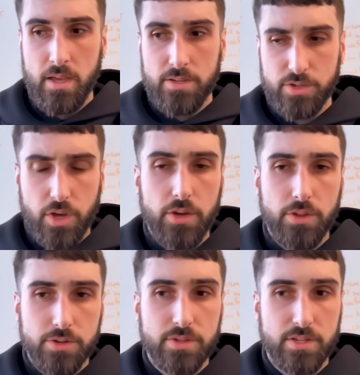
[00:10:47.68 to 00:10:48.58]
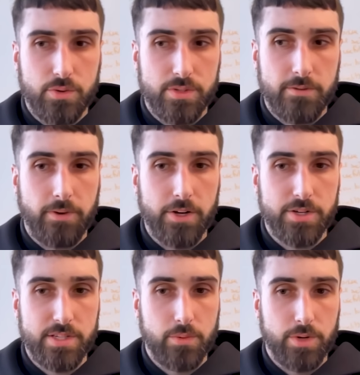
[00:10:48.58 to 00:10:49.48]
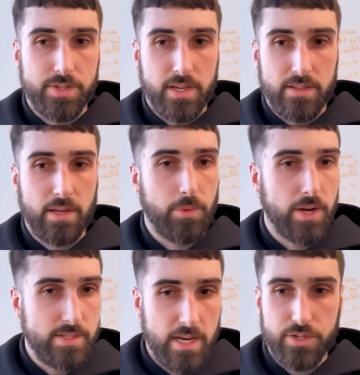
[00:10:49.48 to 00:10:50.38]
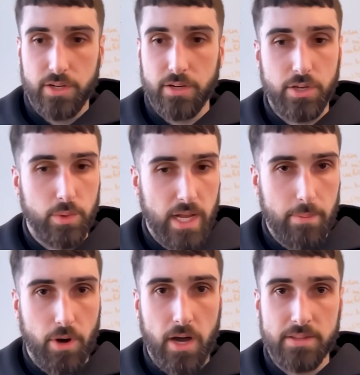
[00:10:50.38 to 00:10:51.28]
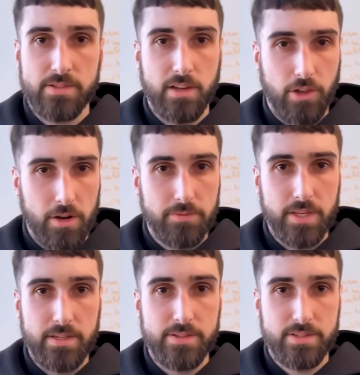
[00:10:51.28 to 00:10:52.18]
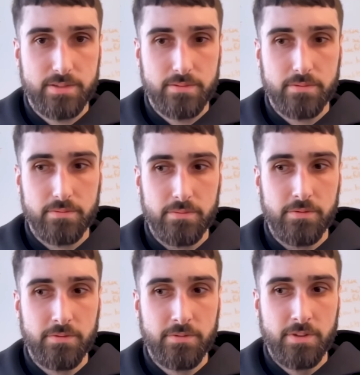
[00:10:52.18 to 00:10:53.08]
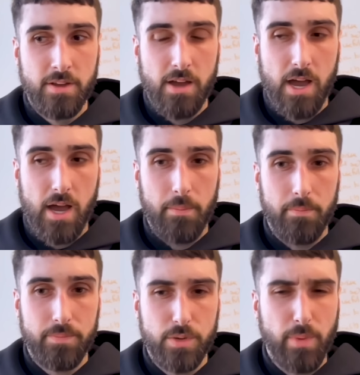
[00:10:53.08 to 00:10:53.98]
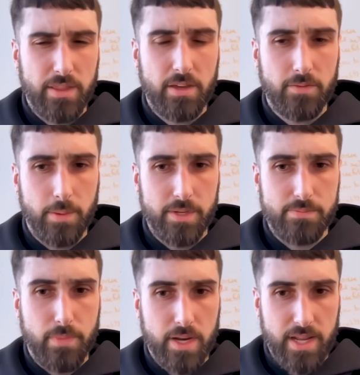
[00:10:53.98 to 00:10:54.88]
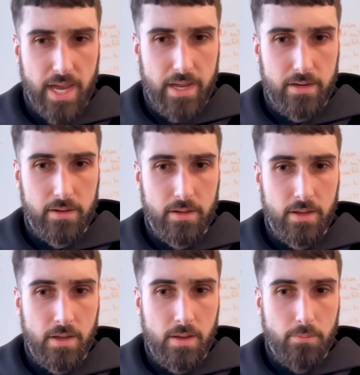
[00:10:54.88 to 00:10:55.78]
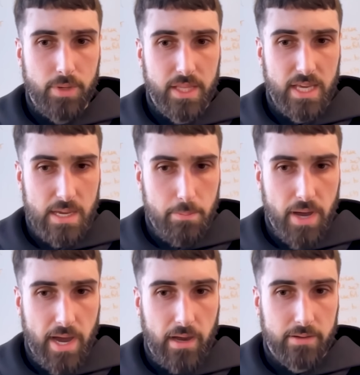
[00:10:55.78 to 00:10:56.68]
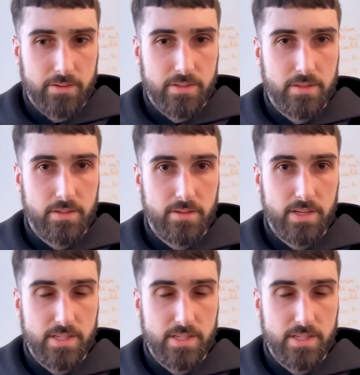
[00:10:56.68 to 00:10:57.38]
So those are the sorts of functions that we're seeing. Summarization, Q&A bots, a lot of these, you might think of them as mundane, but the impact is